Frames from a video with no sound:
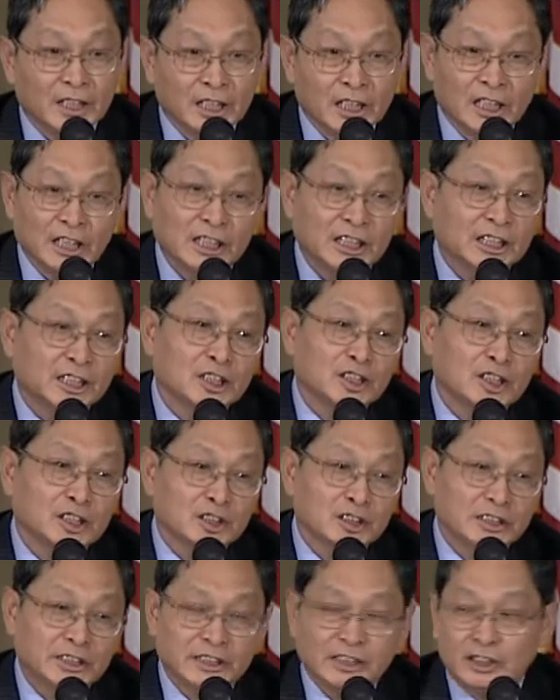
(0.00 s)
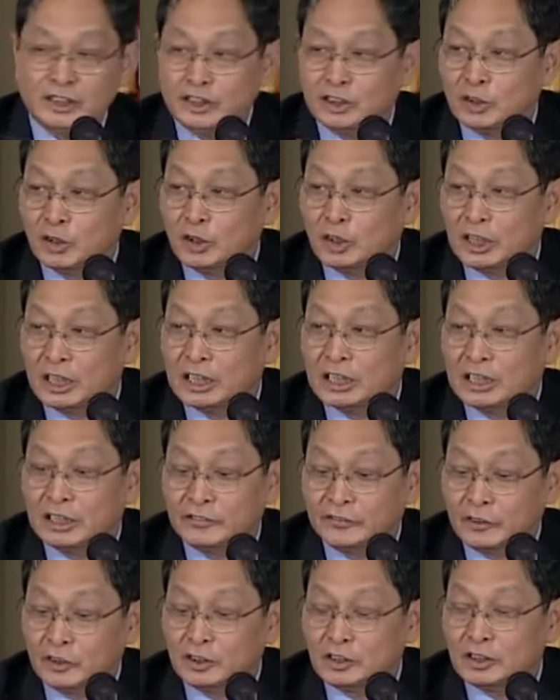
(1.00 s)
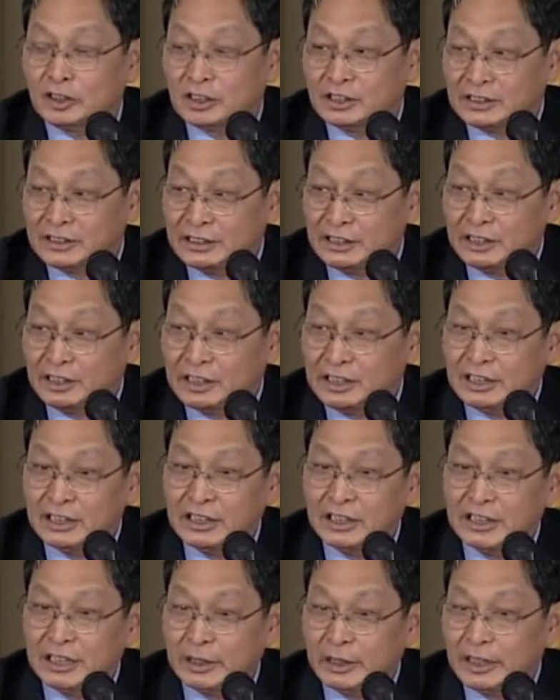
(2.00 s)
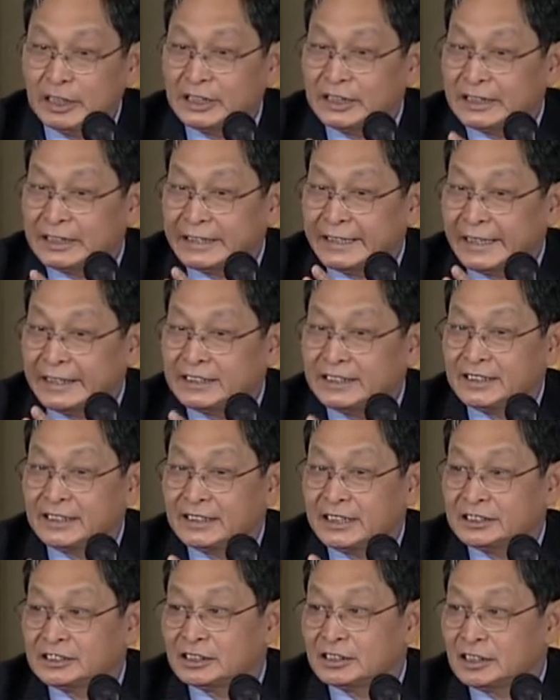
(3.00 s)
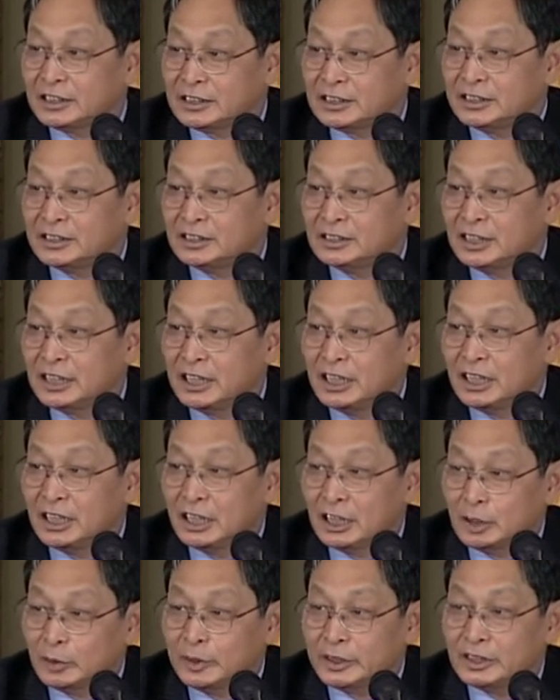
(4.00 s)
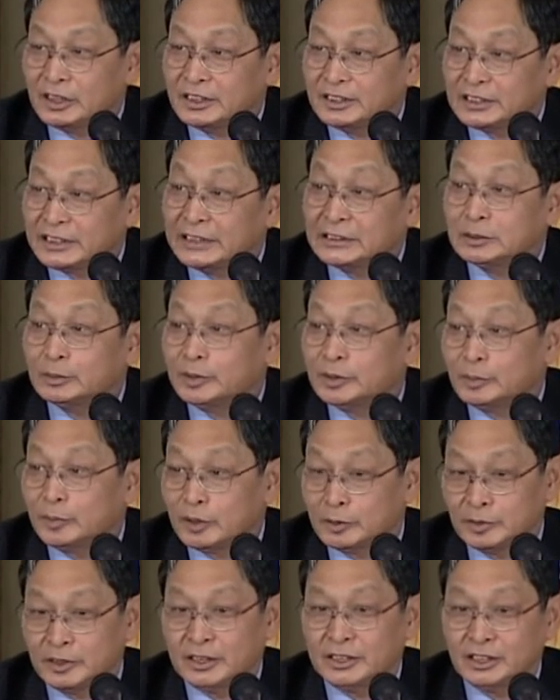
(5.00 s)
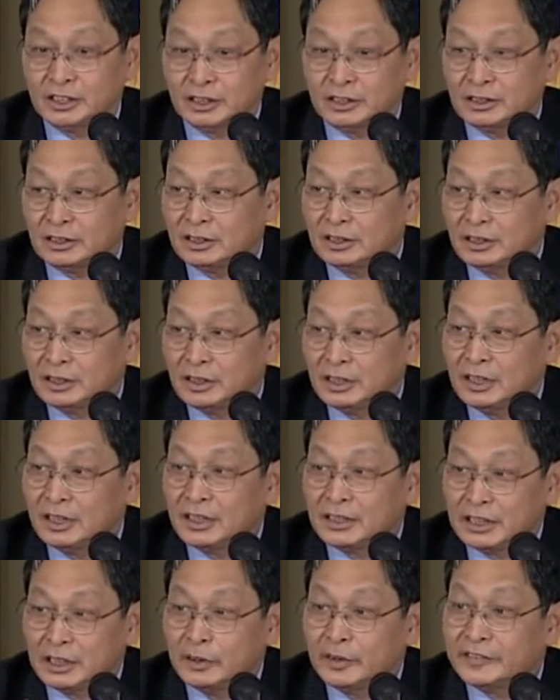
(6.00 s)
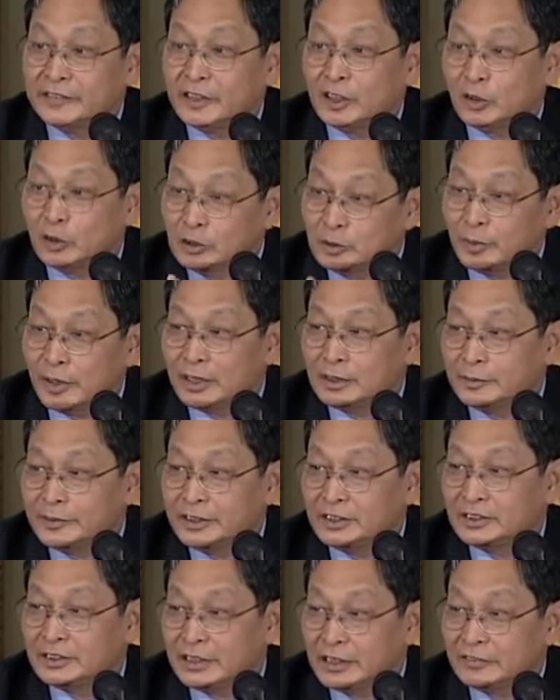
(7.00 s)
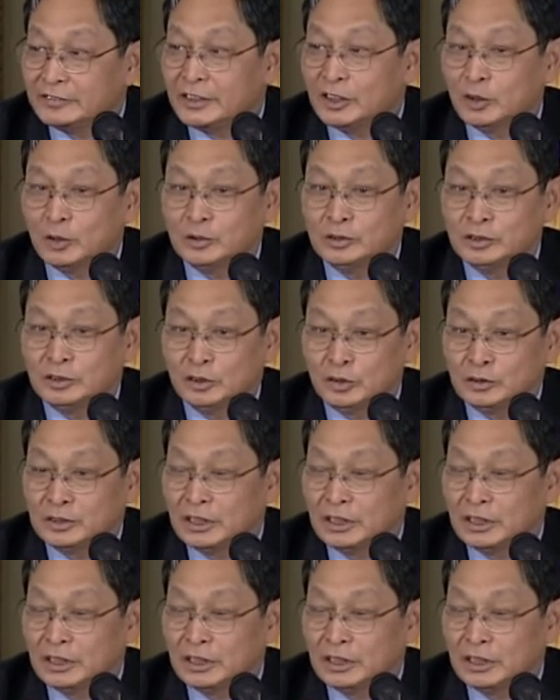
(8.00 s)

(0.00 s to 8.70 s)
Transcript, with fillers: uh, you know, for the ethnic nationalities with sizable populations. They have their own parliaments, they have their own, own